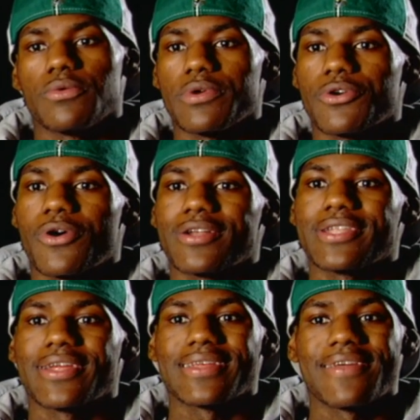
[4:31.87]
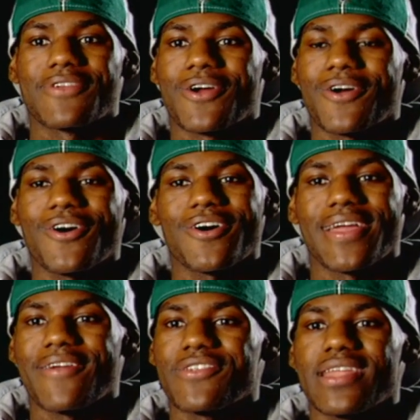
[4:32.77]
We're going to go out there and give it our all
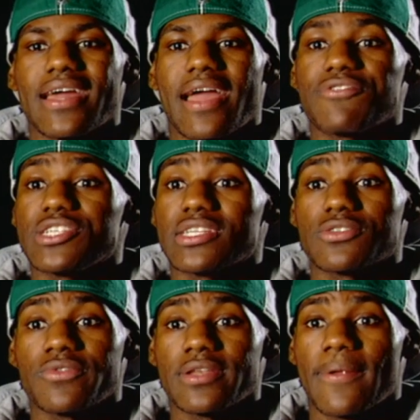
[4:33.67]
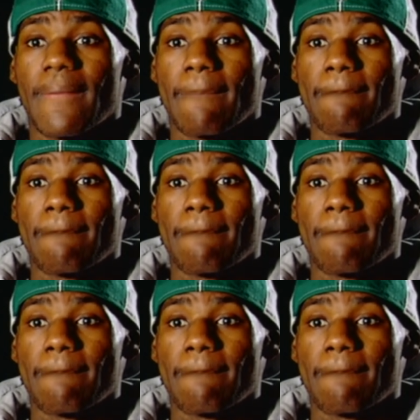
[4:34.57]
every night and have a chance to win.